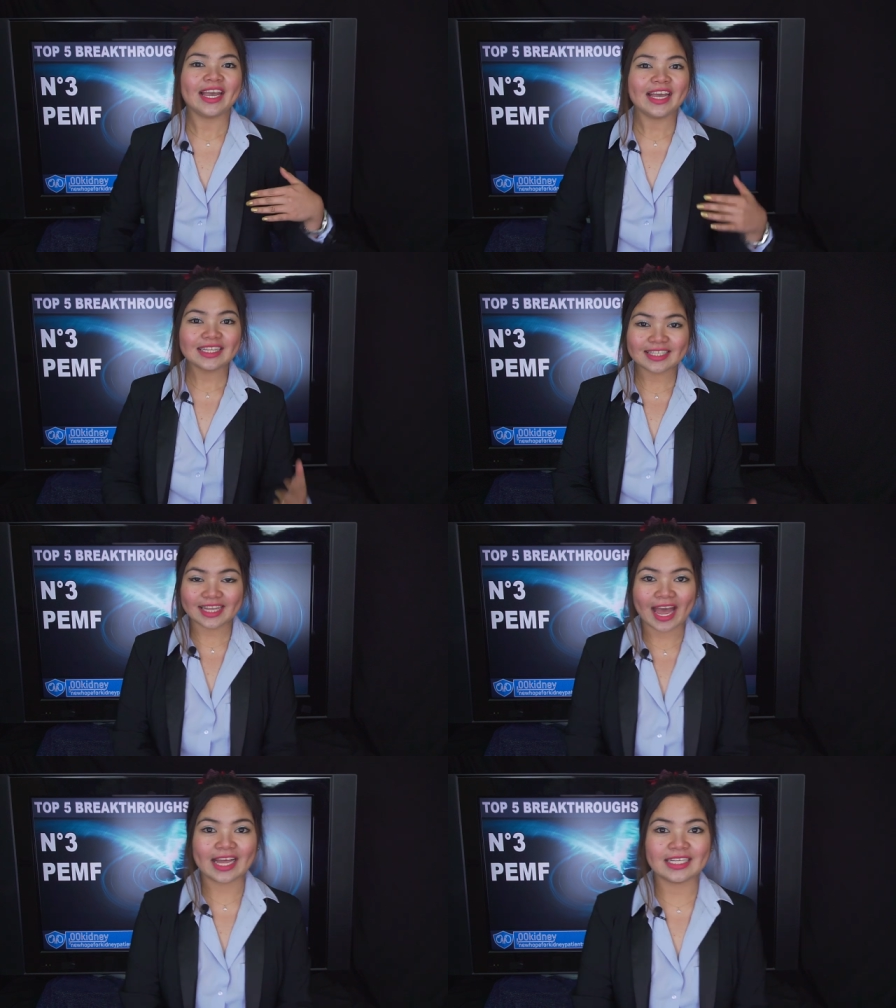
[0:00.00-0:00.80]
It
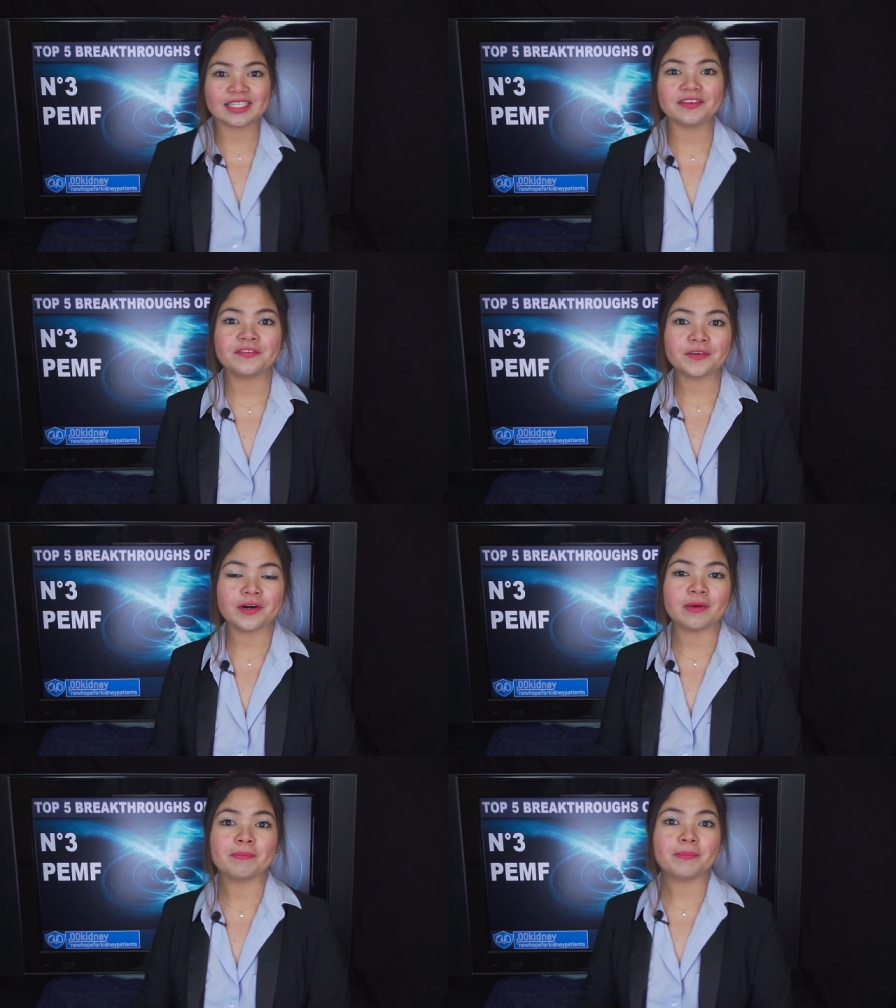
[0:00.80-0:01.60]
stands
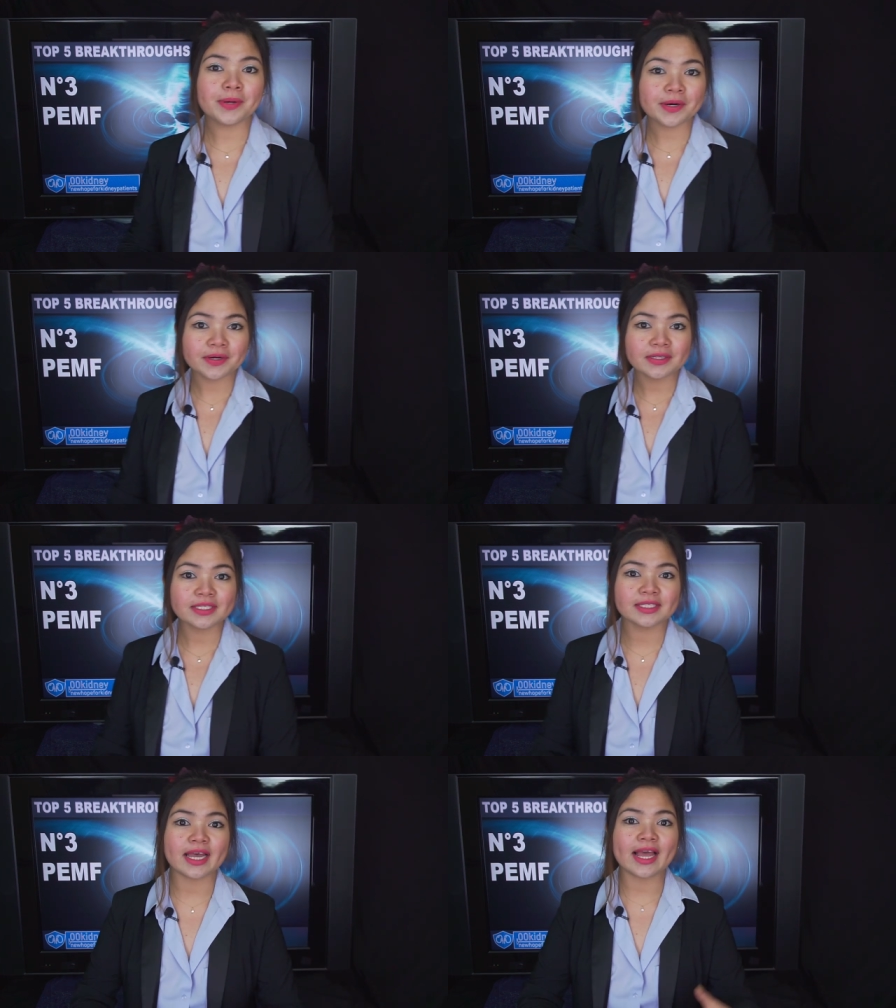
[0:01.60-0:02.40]
for
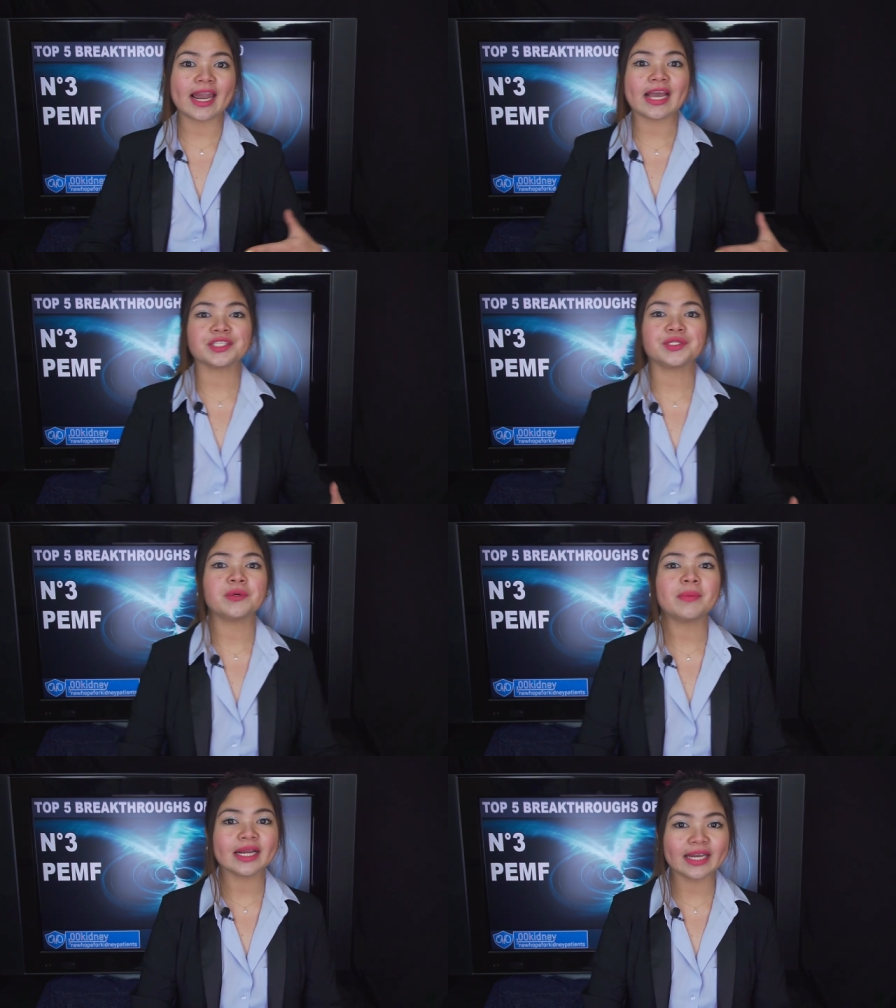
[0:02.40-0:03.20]
Pulsed
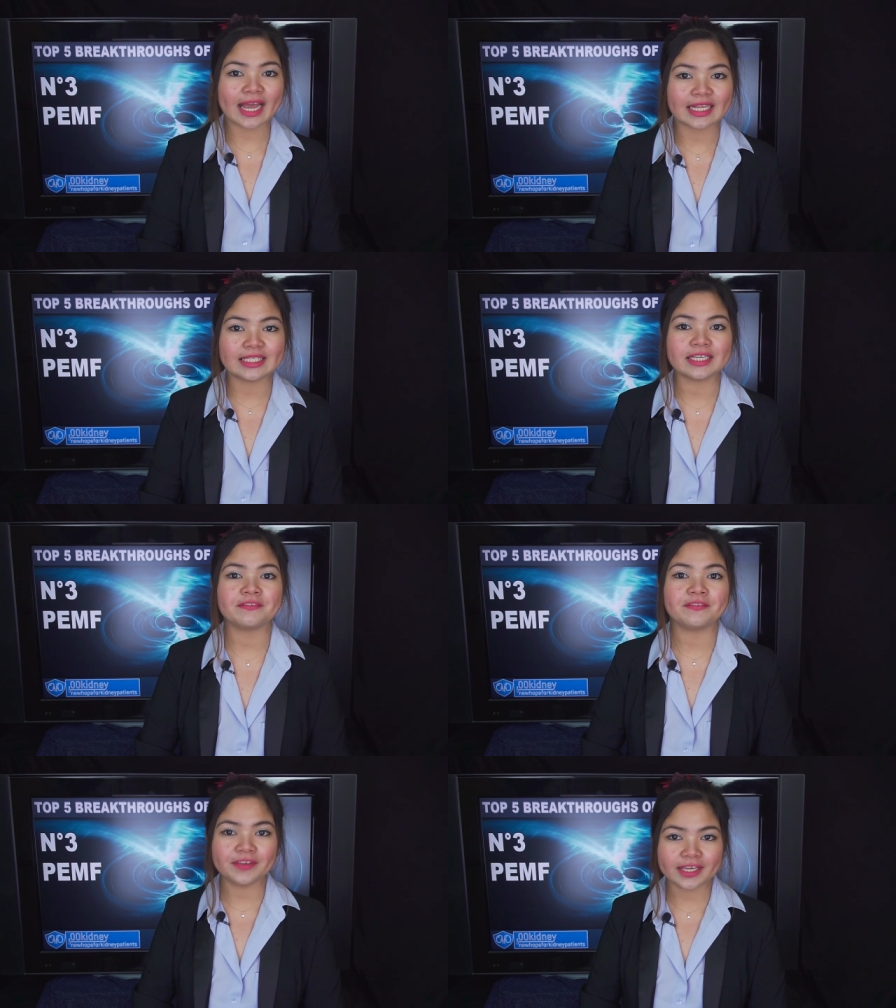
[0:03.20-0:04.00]
Electromagnetic
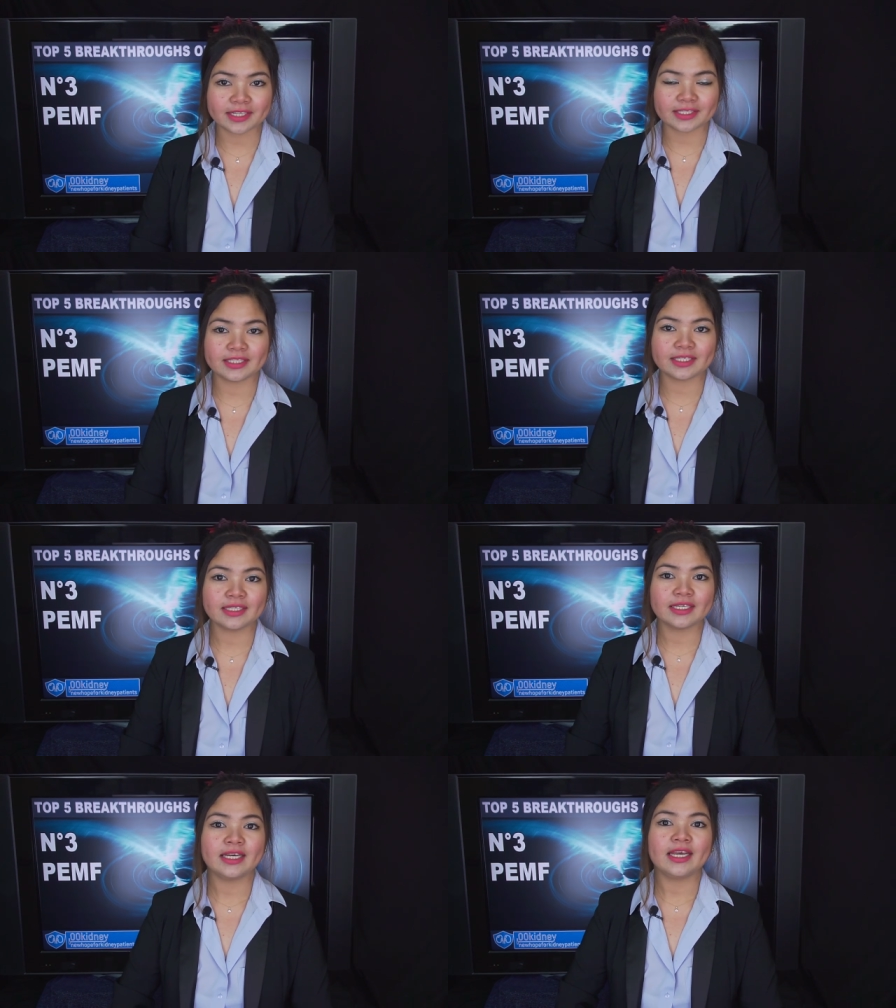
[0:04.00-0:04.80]
Field.
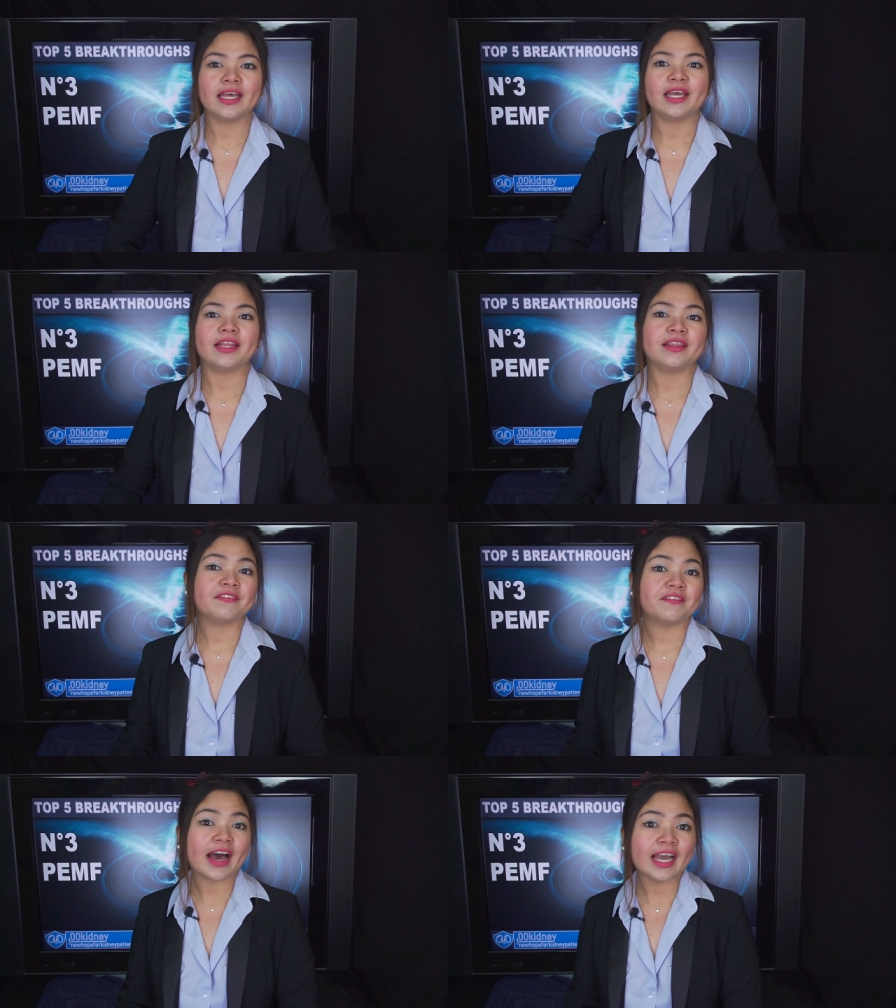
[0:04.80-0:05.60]

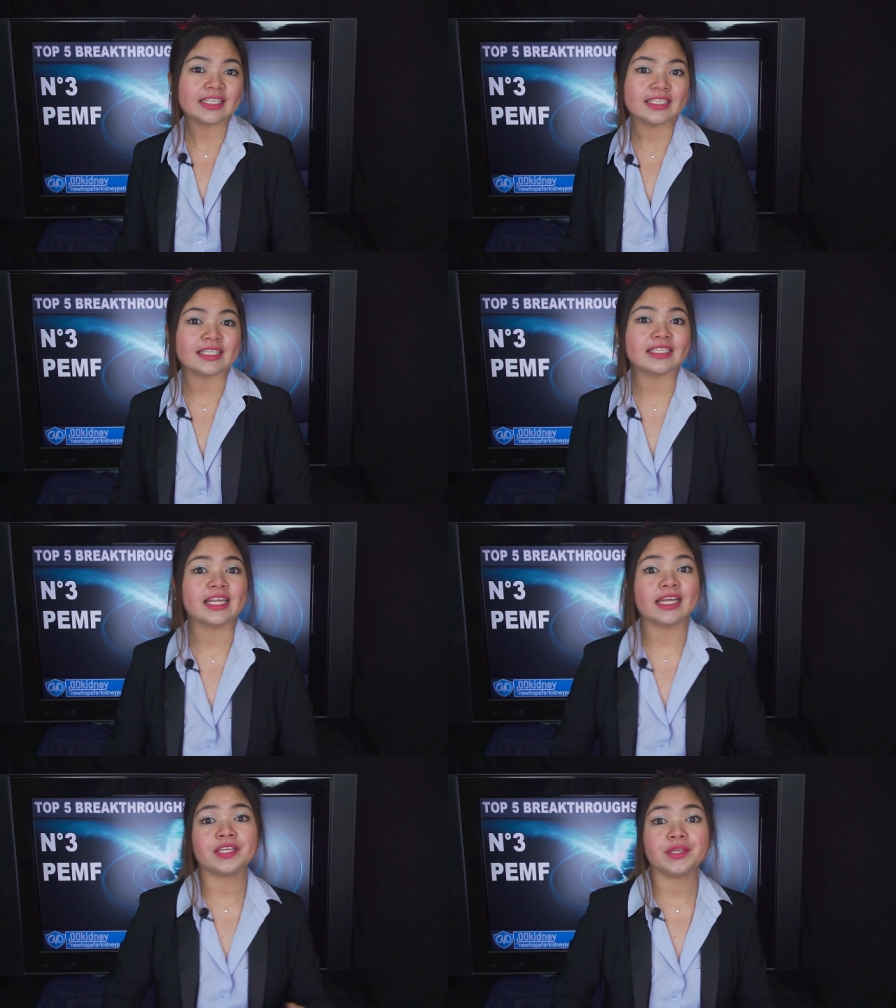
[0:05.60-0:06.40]
Devices
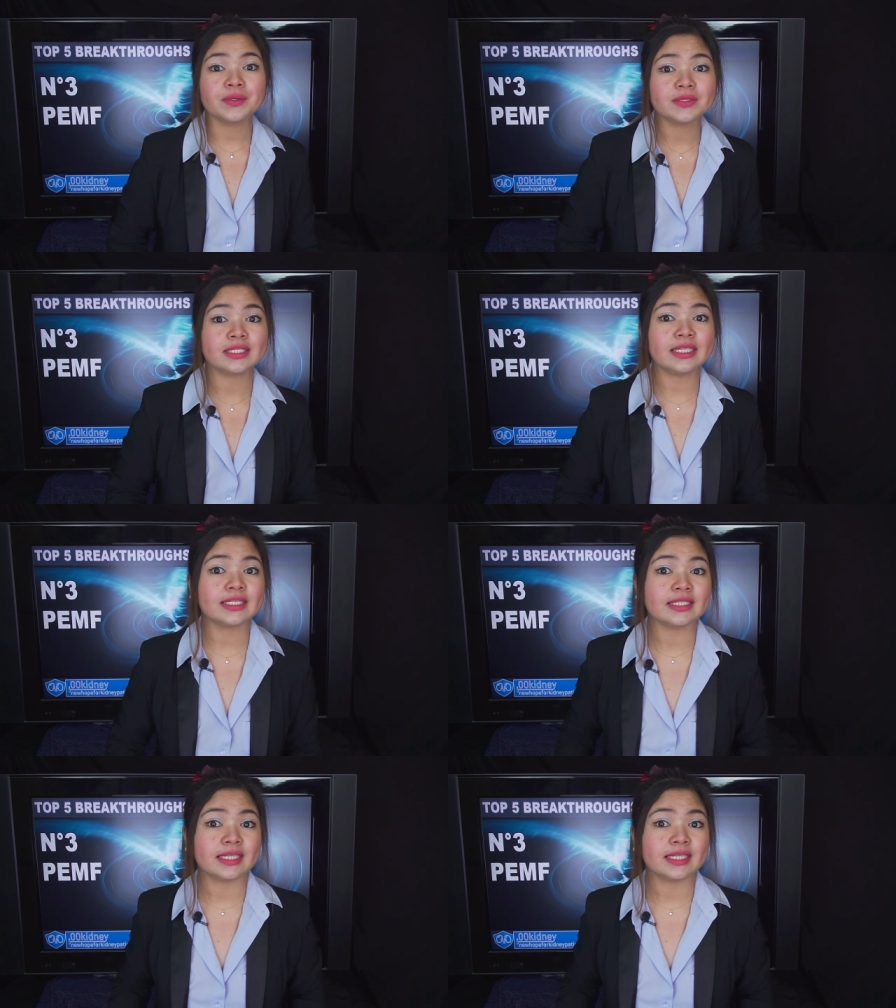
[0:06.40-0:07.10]
that use this